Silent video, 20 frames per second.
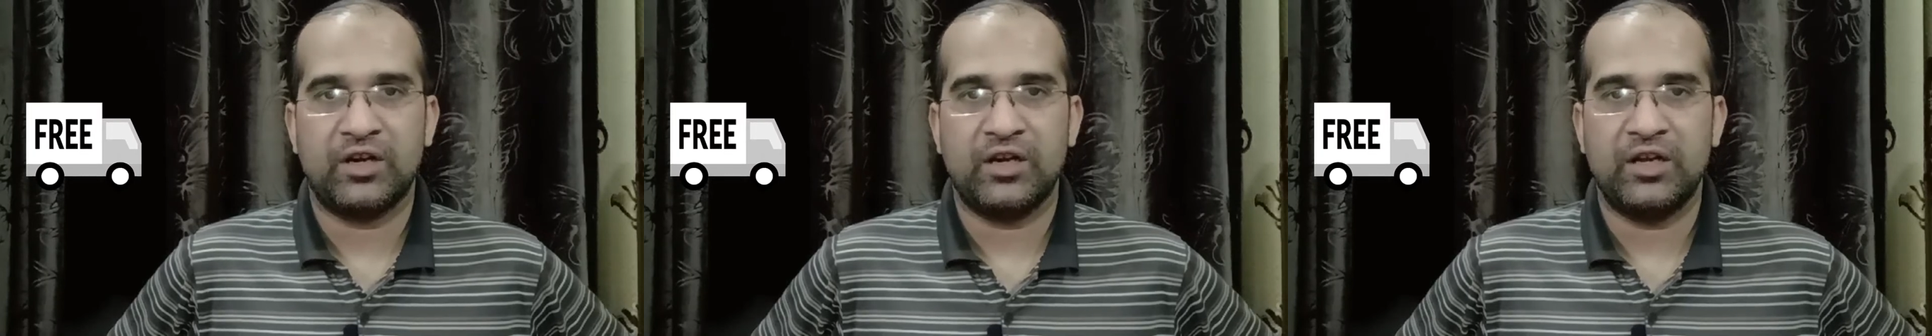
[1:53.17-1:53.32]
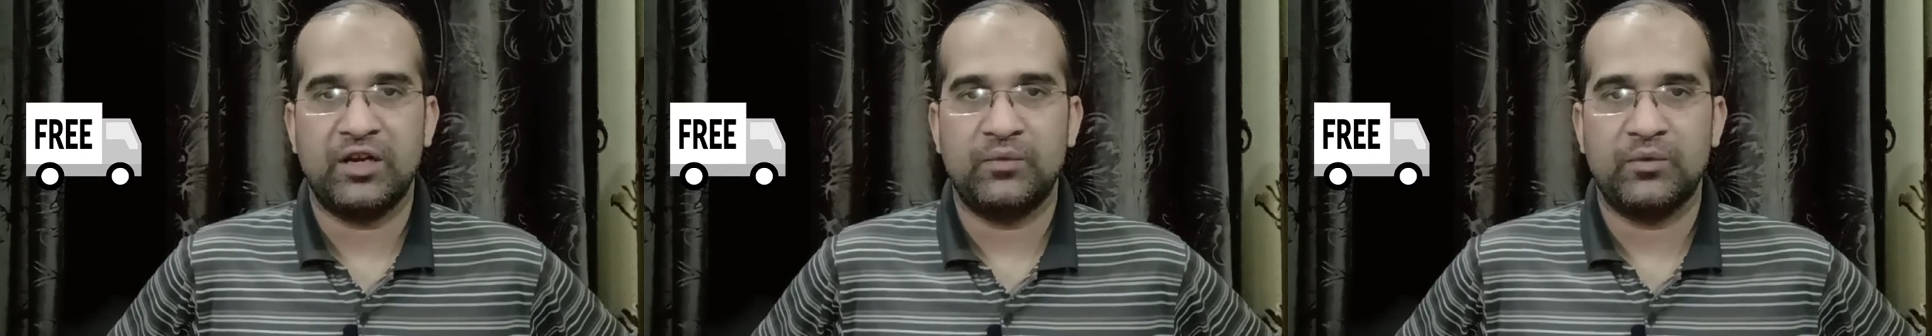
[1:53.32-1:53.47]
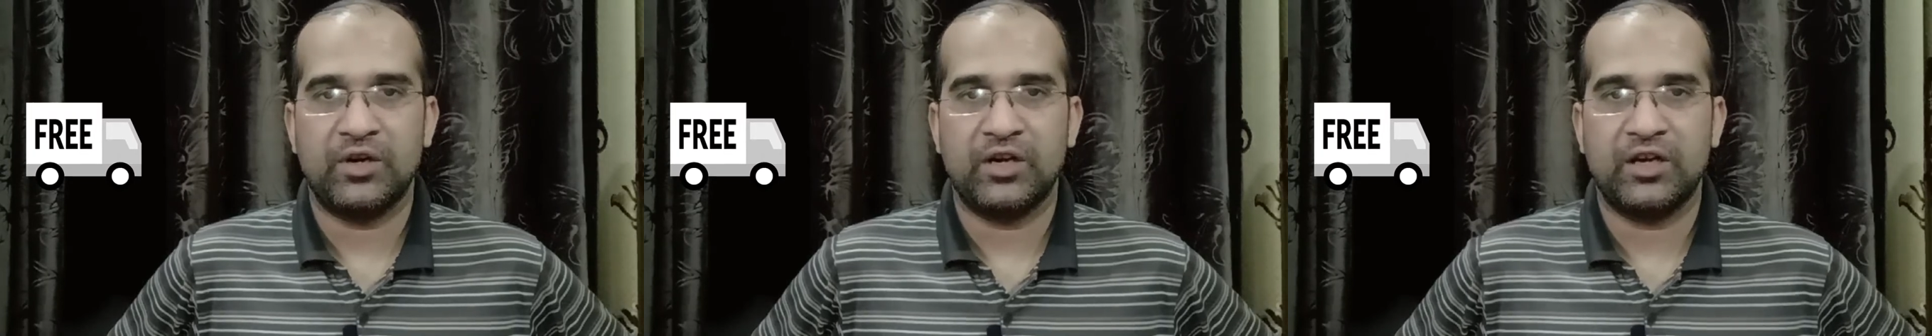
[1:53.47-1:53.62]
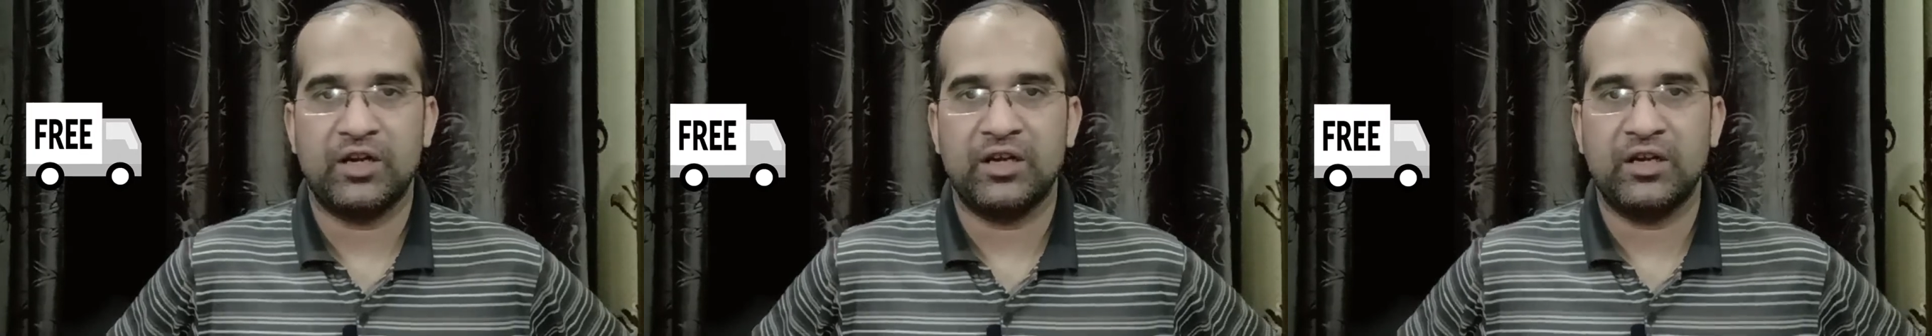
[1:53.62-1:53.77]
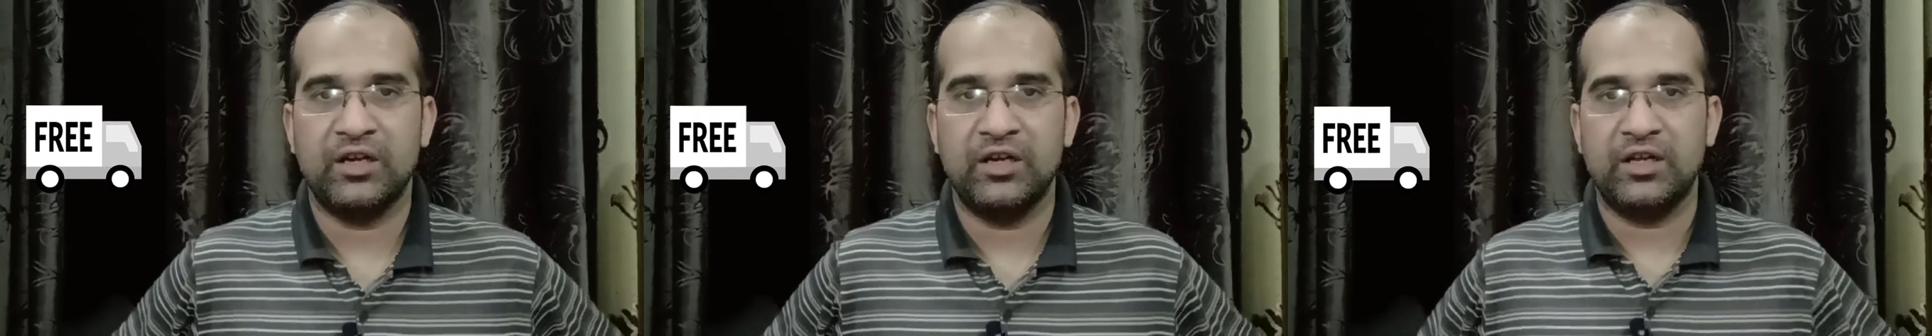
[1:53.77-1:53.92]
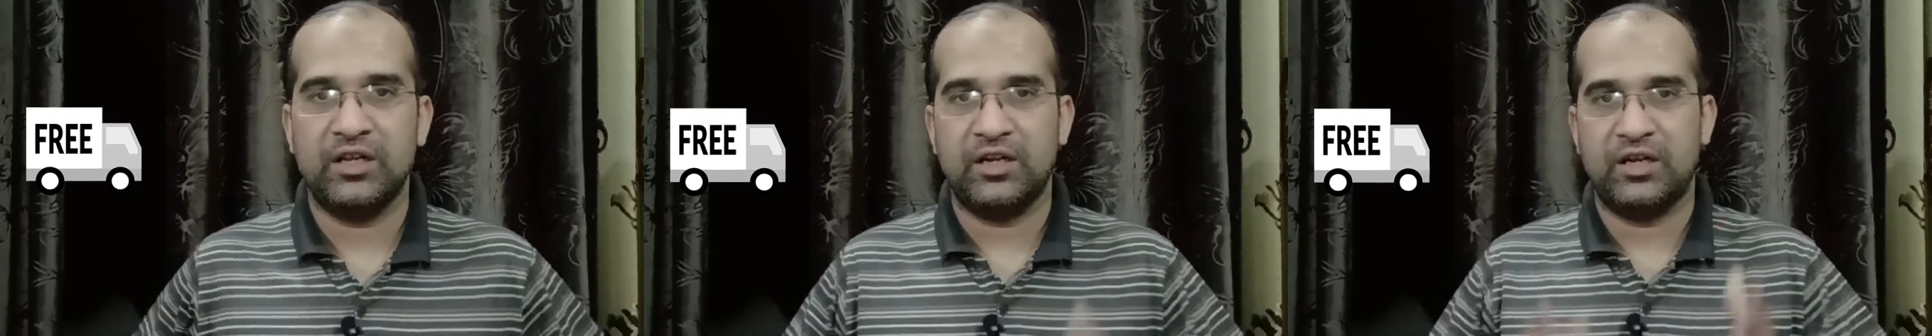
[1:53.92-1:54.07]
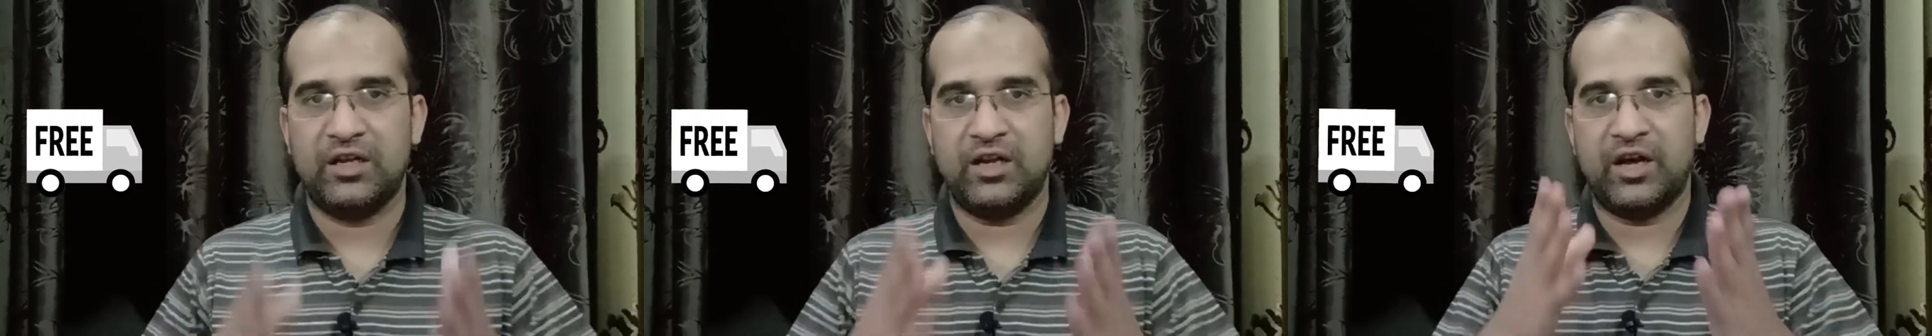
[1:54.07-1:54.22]
clickworker
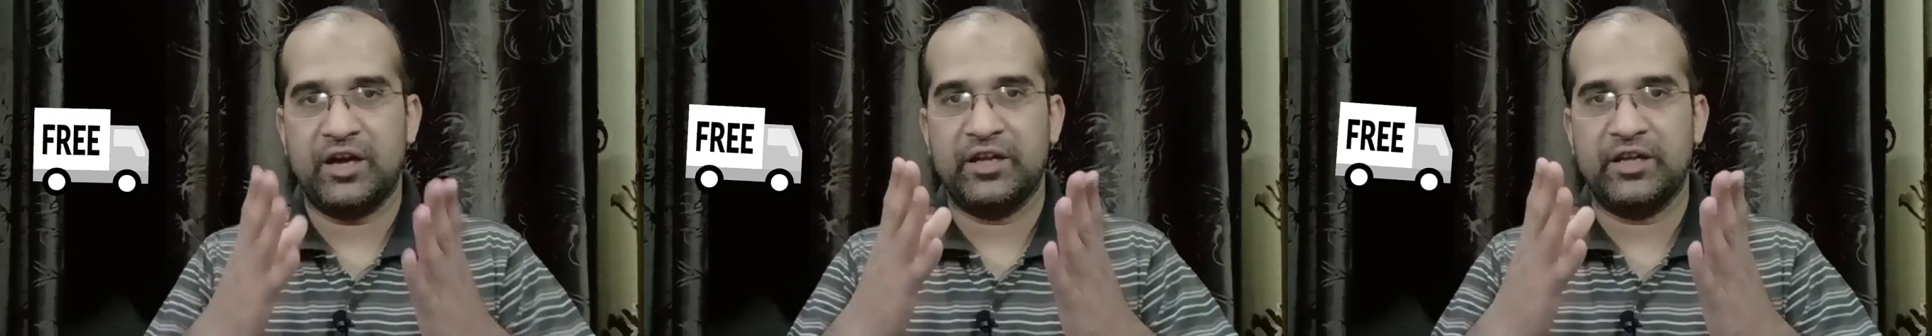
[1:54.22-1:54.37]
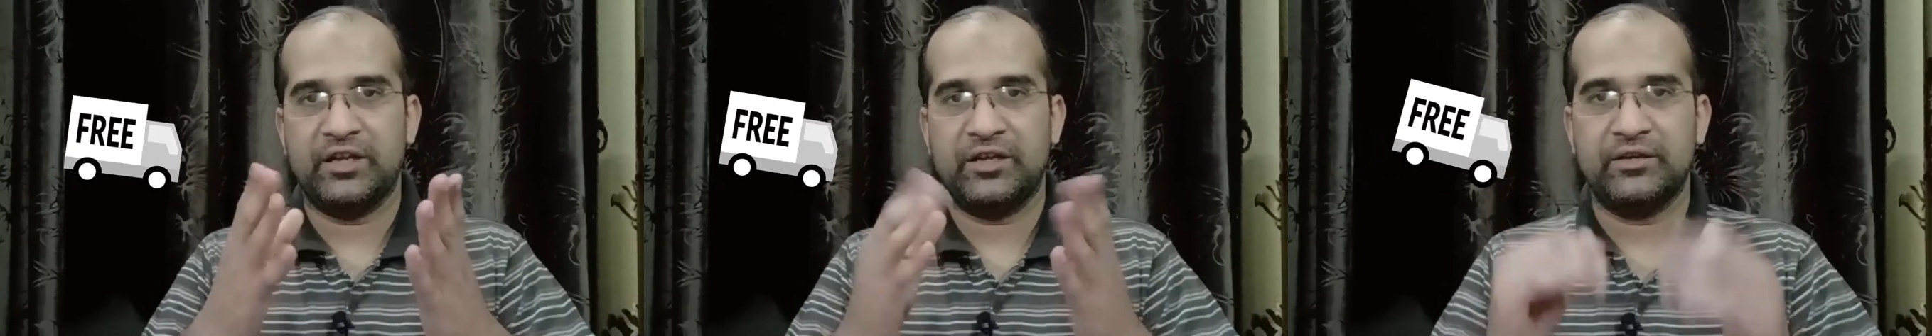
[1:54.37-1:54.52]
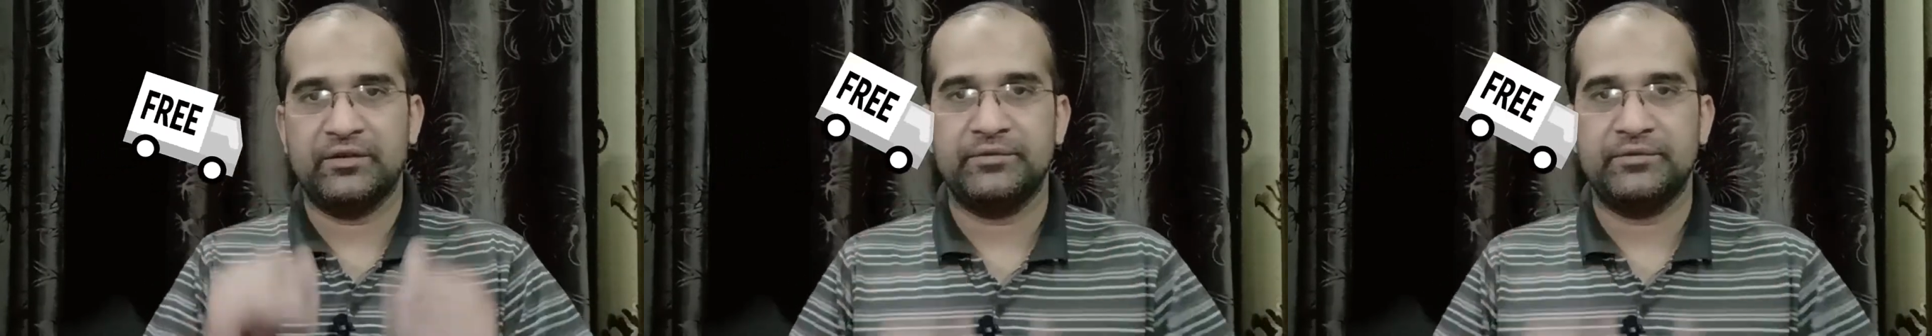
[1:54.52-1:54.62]
like